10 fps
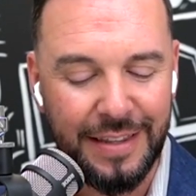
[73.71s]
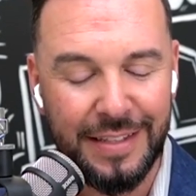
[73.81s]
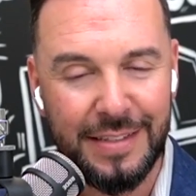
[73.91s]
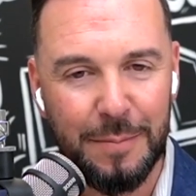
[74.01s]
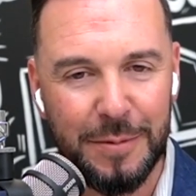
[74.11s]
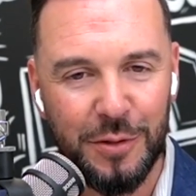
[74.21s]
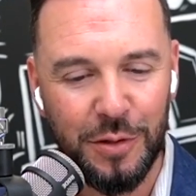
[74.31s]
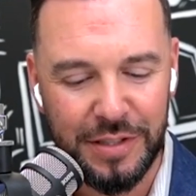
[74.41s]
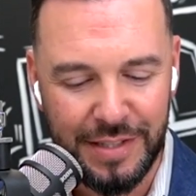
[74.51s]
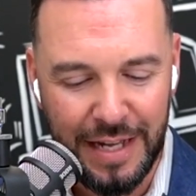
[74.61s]
This
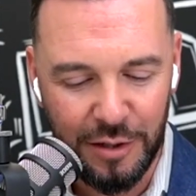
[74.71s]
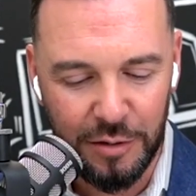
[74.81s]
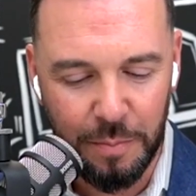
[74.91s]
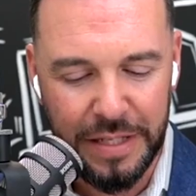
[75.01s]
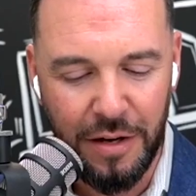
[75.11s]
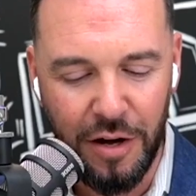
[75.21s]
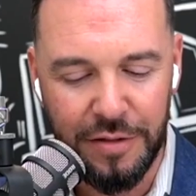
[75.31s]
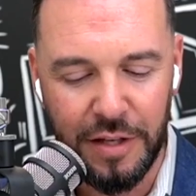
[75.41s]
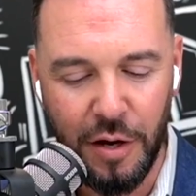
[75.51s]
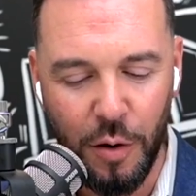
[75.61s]
episode is titled
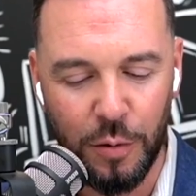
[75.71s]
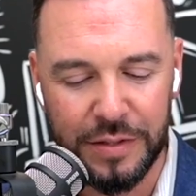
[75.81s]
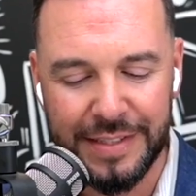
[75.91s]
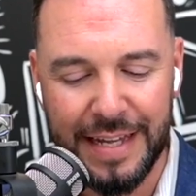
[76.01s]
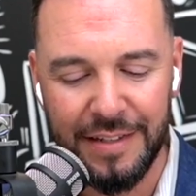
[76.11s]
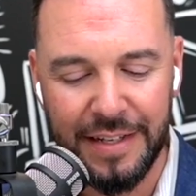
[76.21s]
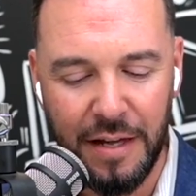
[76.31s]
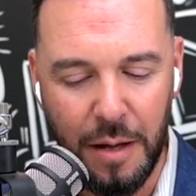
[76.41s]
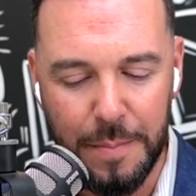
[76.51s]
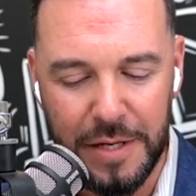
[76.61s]
Beyond the Code,
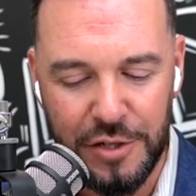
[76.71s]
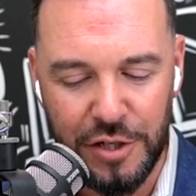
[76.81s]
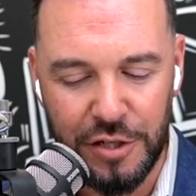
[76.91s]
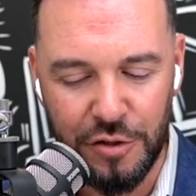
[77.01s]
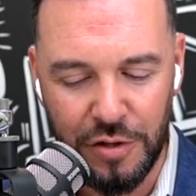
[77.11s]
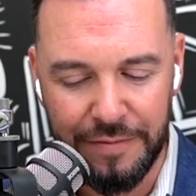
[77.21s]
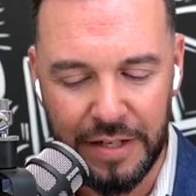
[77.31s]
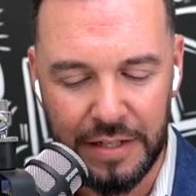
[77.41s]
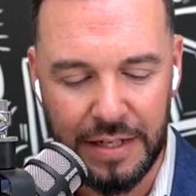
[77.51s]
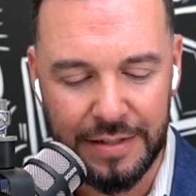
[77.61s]
Scaling a
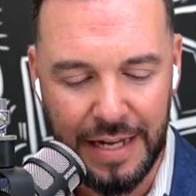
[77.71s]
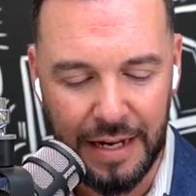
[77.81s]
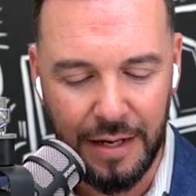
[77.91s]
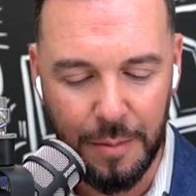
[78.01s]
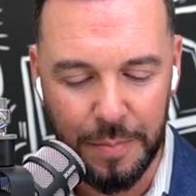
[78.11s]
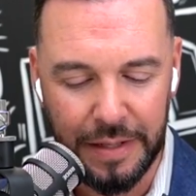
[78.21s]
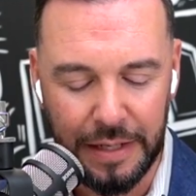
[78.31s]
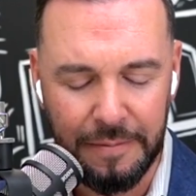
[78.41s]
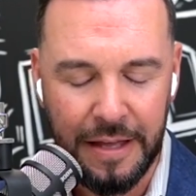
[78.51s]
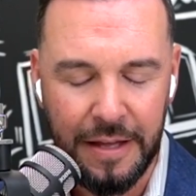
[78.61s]
Mission-Driven Tech
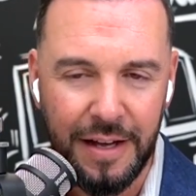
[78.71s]
Company.